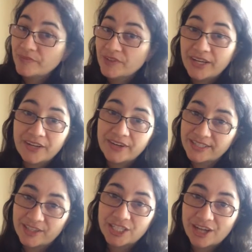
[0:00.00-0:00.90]
you're
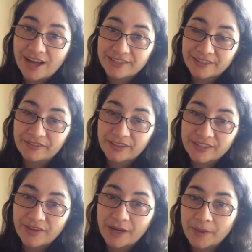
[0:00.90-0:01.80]
increasing the chance of
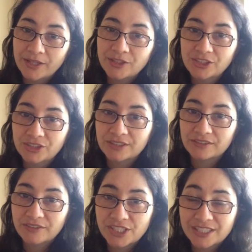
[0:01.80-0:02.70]
developing nutrient
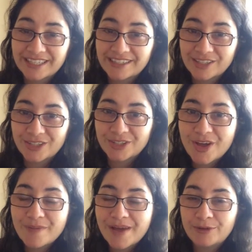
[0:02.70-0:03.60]
deficiencies long
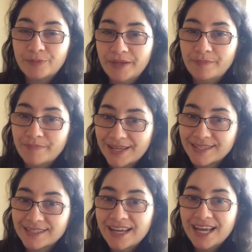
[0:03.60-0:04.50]
term, and it would be
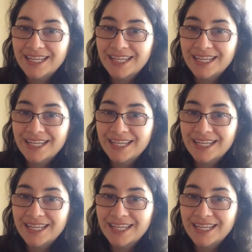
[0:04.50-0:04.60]
best